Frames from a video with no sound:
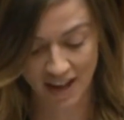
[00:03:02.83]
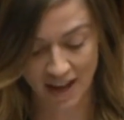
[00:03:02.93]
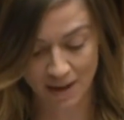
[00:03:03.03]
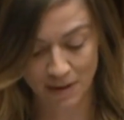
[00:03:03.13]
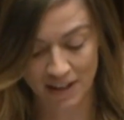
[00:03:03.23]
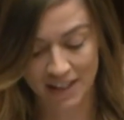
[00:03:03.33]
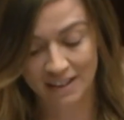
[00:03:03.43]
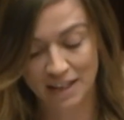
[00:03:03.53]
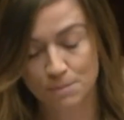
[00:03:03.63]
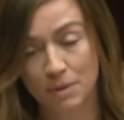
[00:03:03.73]
Um, and
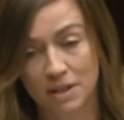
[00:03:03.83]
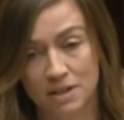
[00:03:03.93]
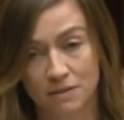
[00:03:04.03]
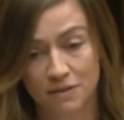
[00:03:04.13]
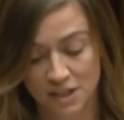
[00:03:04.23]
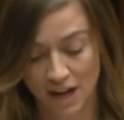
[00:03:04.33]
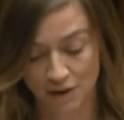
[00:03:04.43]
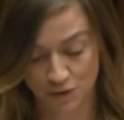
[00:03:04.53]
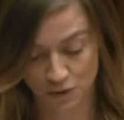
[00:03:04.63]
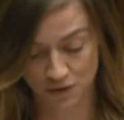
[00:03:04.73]
again, that's because of
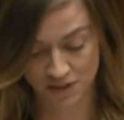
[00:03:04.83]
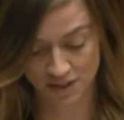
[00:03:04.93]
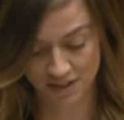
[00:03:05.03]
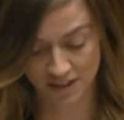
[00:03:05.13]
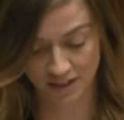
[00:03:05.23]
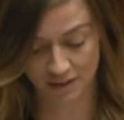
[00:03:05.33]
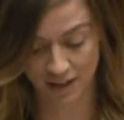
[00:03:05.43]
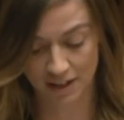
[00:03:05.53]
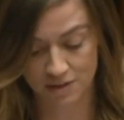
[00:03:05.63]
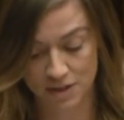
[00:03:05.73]
staff shortages, and the
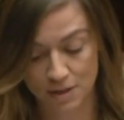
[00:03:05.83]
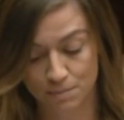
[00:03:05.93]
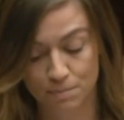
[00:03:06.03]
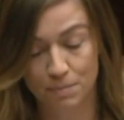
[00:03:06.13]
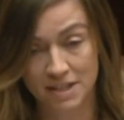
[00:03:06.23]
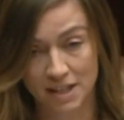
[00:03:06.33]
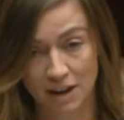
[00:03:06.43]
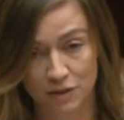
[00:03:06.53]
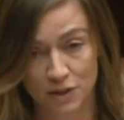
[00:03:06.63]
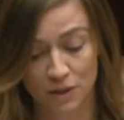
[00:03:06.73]
regular GP
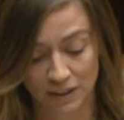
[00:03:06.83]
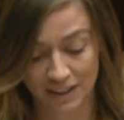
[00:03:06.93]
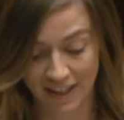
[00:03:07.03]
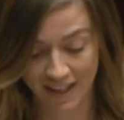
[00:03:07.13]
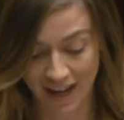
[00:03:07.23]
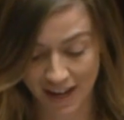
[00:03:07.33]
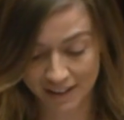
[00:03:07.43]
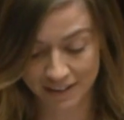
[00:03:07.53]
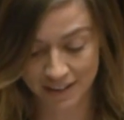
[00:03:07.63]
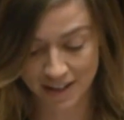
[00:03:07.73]
staff are doing all that they
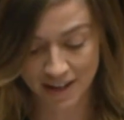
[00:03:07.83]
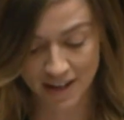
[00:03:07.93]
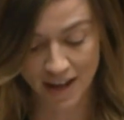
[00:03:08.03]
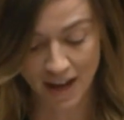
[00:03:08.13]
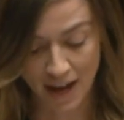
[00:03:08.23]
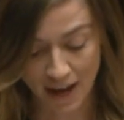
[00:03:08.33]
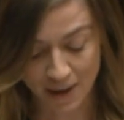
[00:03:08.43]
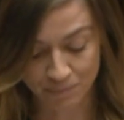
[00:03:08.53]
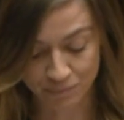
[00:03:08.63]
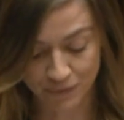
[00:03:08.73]
can.
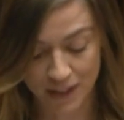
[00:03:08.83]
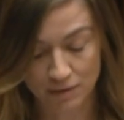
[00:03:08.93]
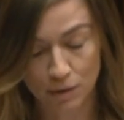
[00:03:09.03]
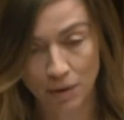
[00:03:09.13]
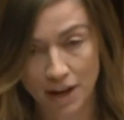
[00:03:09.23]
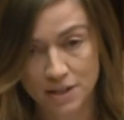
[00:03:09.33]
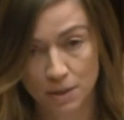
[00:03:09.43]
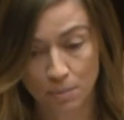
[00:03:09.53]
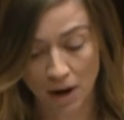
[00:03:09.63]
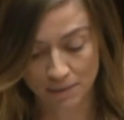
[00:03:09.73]
Um, in reply to
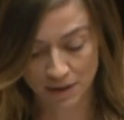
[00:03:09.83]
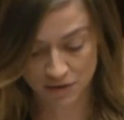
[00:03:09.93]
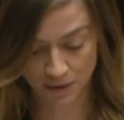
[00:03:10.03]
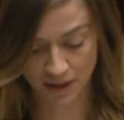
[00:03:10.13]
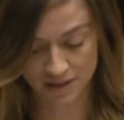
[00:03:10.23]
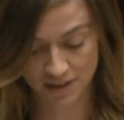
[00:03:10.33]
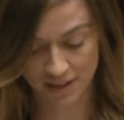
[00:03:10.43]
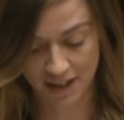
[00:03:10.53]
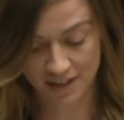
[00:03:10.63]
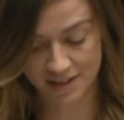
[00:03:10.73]
a parliamentary question,
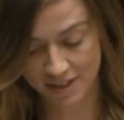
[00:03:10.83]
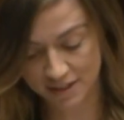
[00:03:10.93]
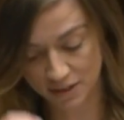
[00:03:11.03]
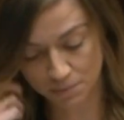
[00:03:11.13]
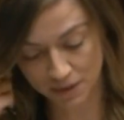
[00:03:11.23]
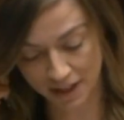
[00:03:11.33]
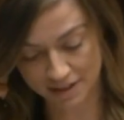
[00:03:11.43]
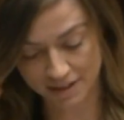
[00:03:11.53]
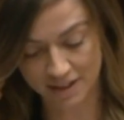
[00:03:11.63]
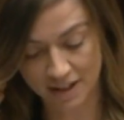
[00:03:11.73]
the HSE told me
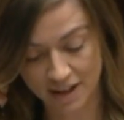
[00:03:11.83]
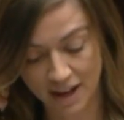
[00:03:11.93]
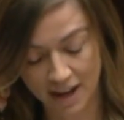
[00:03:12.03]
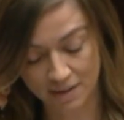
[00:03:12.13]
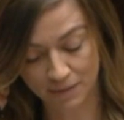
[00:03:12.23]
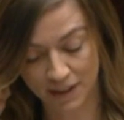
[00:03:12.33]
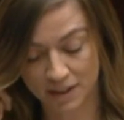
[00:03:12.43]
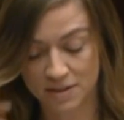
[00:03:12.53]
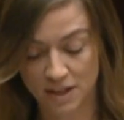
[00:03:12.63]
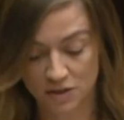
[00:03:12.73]
that, um, like
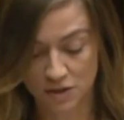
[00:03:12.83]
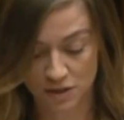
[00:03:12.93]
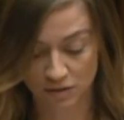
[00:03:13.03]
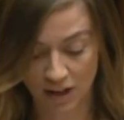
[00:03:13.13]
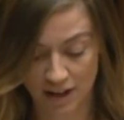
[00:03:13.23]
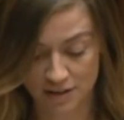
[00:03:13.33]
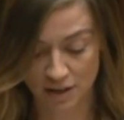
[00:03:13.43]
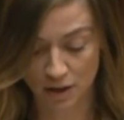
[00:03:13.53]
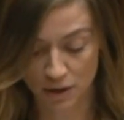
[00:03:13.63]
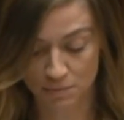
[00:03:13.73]
you said, due to the reliance
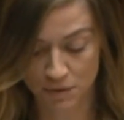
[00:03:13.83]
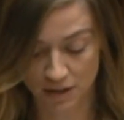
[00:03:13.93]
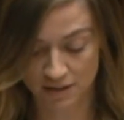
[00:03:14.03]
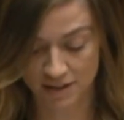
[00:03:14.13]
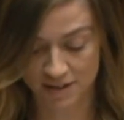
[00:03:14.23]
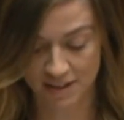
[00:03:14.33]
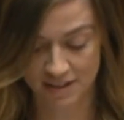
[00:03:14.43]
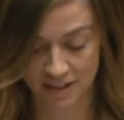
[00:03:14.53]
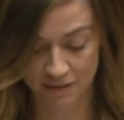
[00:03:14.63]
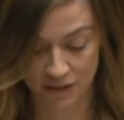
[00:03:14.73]
on locum doctors and the
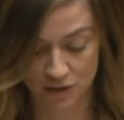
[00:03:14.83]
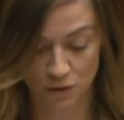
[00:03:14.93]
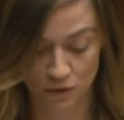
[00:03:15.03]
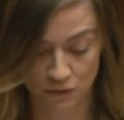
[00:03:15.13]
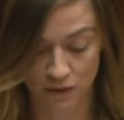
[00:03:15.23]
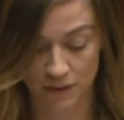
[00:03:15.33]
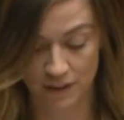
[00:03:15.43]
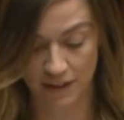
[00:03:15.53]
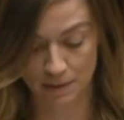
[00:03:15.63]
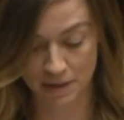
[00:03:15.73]
significant shortfall in their
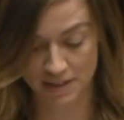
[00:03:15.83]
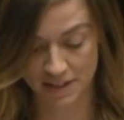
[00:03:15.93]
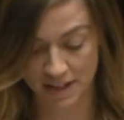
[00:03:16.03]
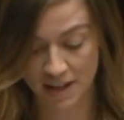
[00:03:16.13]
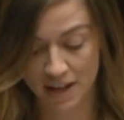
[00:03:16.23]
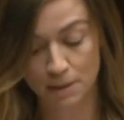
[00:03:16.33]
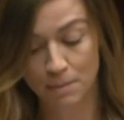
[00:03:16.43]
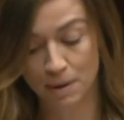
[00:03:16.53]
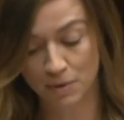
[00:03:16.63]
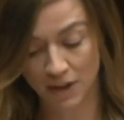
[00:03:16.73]
availability, there
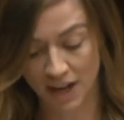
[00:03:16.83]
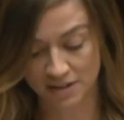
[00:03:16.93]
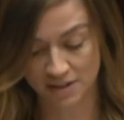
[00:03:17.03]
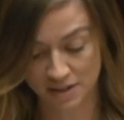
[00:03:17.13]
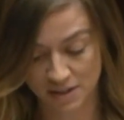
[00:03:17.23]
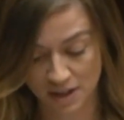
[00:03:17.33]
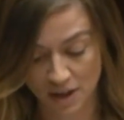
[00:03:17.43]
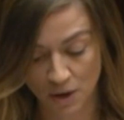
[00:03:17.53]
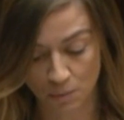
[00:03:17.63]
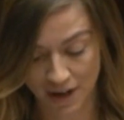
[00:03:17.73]
may be occasions
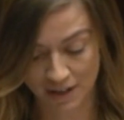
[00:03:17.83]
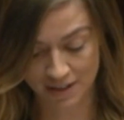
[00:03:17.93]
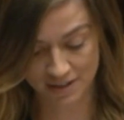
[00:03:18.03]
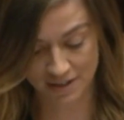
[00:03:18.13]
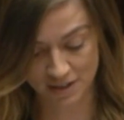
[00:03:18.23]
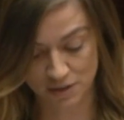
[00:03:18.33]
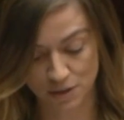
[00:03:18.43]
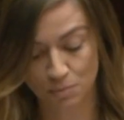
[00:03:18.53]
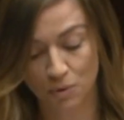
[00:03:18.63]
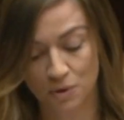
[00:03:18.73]
when this additional
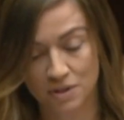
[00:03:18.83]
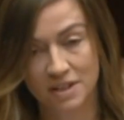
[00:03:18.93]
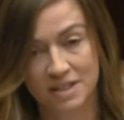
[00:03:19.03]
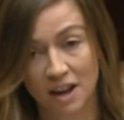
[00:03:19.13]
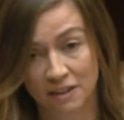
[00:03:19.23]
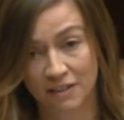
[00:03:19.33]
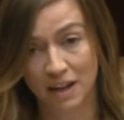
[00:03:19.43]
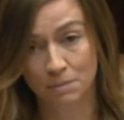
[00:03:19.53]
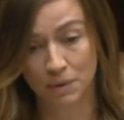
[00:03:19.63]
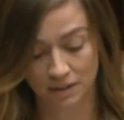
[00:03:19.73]
support is not
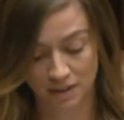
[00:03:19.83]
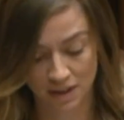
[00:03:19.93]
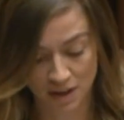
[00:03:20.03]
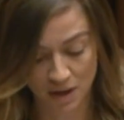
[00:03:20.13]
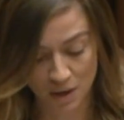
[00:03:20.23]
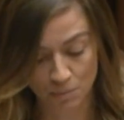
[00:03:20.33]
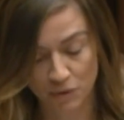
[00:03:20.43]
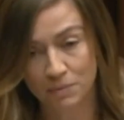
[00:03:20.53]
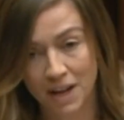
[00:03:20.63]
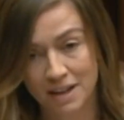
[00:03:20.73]
available. But
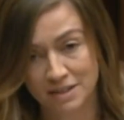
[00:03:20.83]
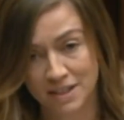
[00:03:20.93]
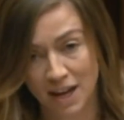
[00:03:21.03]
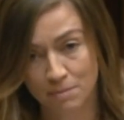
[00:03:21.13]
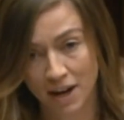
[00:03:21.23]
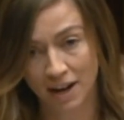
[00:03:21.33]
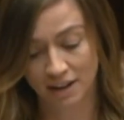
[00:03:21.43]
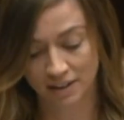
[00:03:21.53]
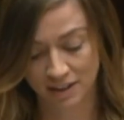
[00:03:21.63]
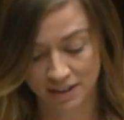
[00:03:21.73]
from
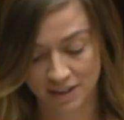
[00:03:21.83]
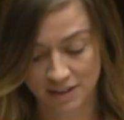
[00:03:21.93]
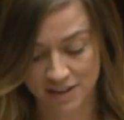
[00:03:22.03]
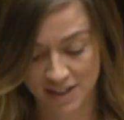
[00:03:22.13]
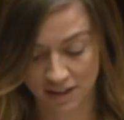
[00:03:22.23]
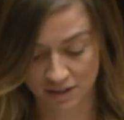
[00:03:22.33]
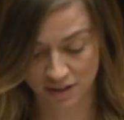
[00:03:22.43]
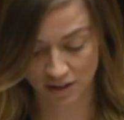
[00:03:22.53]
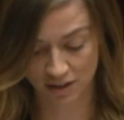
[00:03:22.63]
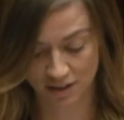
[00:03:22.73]
Castletownbere, the nearest
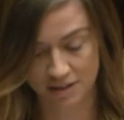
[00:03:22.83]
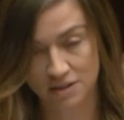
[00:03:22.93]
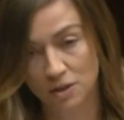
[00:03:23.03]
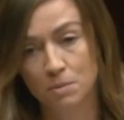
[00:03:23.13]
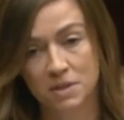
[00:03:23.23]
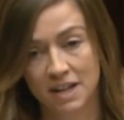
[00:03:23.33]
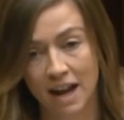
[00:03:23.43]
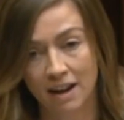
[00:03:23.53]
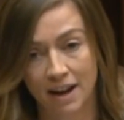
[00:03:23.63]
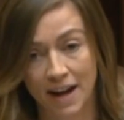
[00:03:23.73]
Southdoc is almost an,
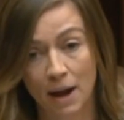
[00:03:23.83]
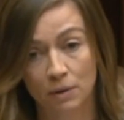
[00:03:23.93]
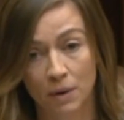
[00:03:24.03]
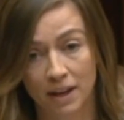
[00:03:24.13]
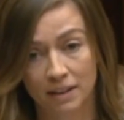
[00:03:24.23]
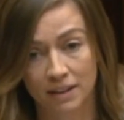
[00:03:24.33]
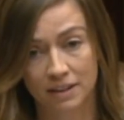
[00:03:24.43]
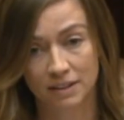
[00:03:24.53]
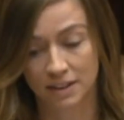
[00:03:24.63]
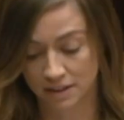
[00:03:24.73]
an hour away,
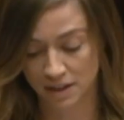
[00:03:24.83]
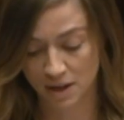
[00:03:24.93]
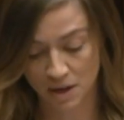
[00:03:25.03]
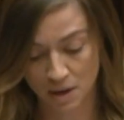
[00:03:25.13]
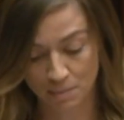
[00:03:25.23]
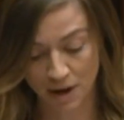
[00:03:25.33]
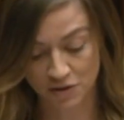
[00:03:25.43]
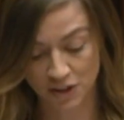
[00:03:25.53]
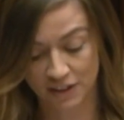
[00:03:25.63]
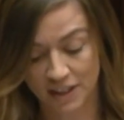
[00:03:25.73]
either in
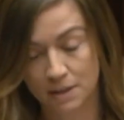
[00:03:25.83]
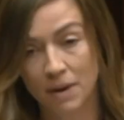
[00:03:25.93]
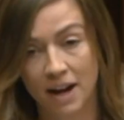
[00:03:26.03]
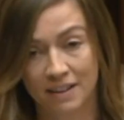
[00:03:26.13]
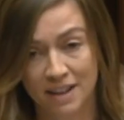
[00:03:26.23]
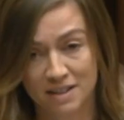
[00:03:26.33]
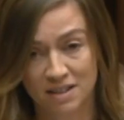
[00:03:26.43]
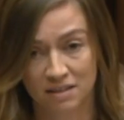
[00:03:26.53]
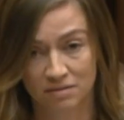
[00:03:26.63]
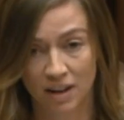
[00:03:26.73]
Bantry or in Kenmare, and that's
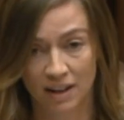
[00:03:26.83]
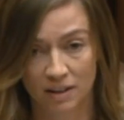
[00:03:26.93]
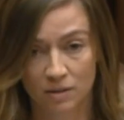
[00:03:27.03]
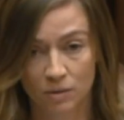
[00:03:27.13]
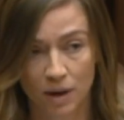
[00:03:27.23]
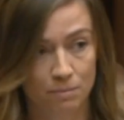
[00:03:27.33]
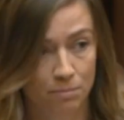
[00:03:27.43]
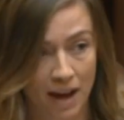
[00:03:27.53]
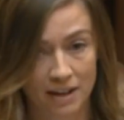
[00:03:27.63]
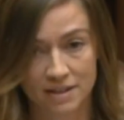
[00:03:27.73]
on like quite
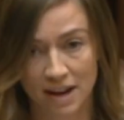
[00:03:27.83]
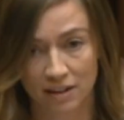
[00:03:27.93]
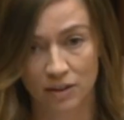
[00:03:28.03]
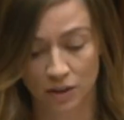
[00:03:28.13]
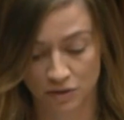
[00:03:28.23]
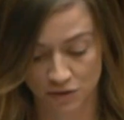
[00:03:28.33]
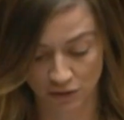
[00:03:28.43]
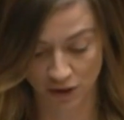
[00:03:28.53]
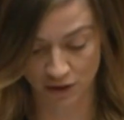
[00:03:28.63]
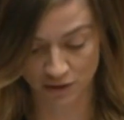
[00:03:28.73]
bad, narrow country
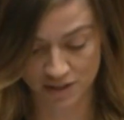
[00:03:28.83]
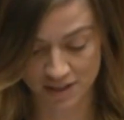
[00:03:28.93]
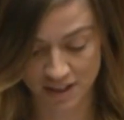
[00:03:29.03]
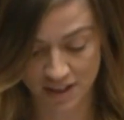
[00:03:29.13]
roads.